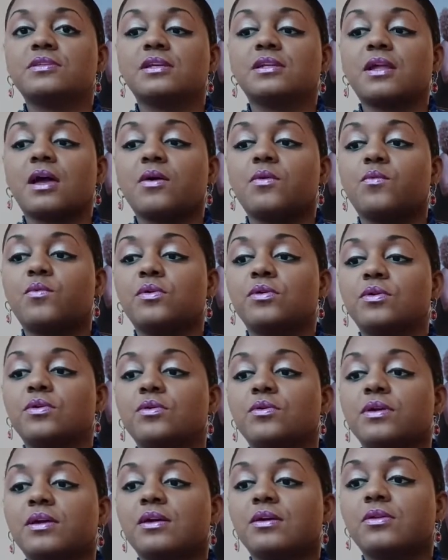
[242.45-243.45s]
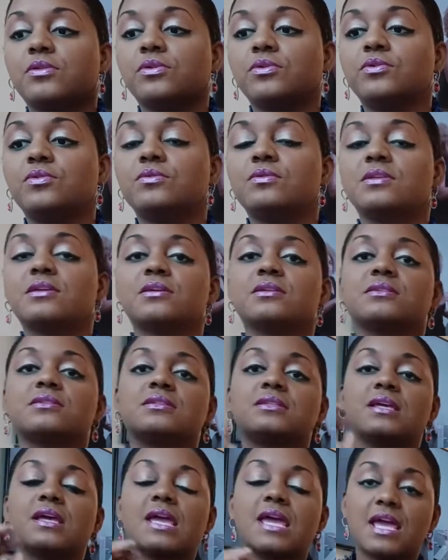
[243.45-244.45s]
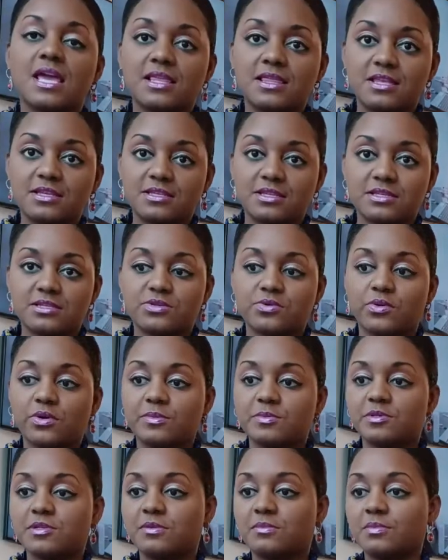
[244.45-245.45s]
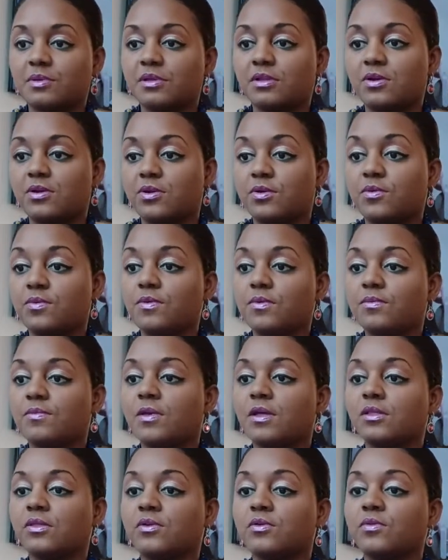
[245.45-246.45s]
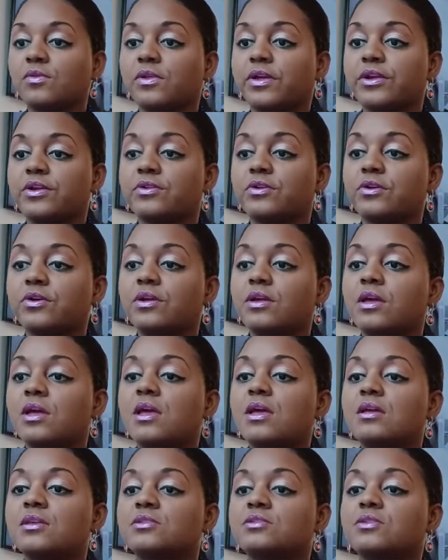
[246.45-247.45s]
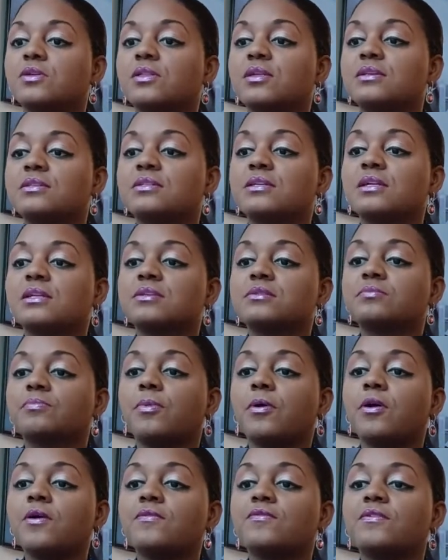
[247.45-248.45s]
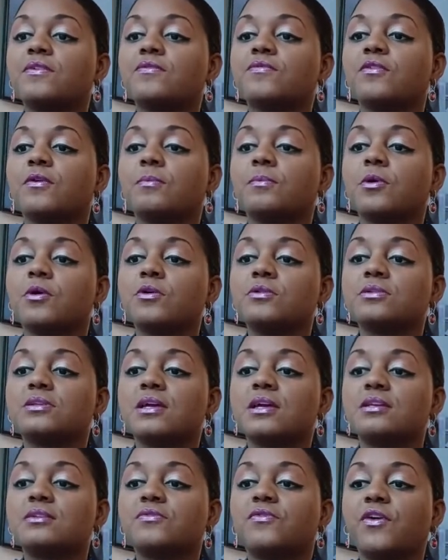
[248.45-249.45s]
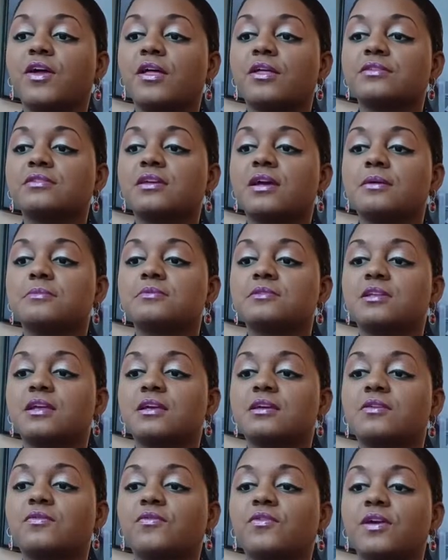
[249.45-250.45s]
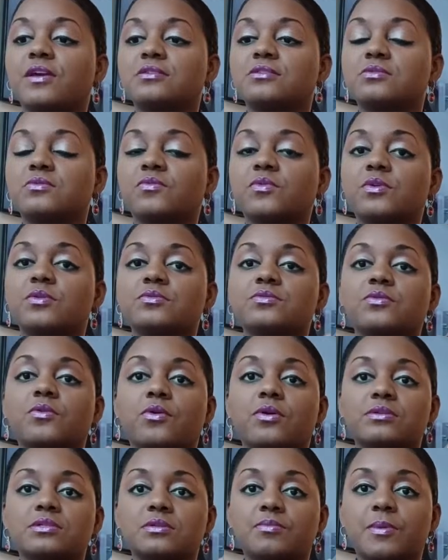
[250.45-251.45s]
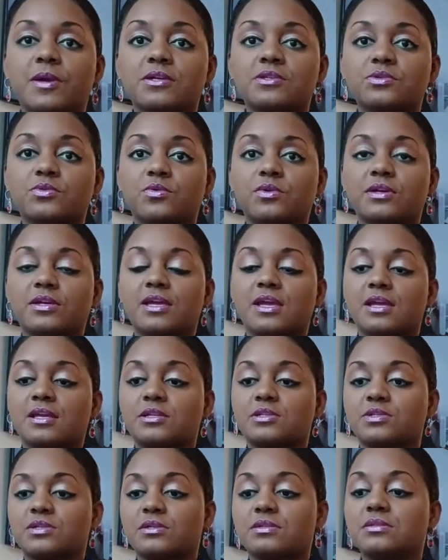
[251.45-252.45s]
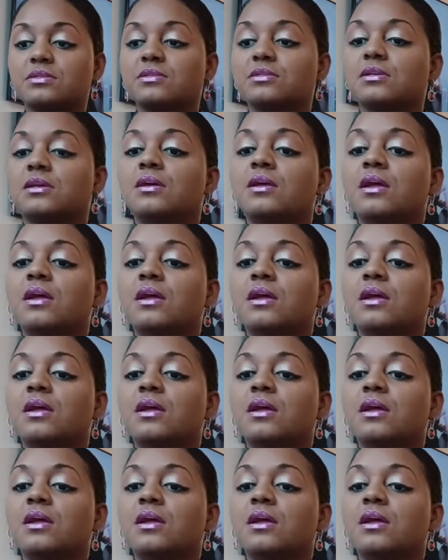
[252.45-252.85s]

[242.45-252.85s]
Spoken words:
And I will include this in the description below a little later. So they said it's perfect for birthdays, Valentine's Day, festivals, or special occasions.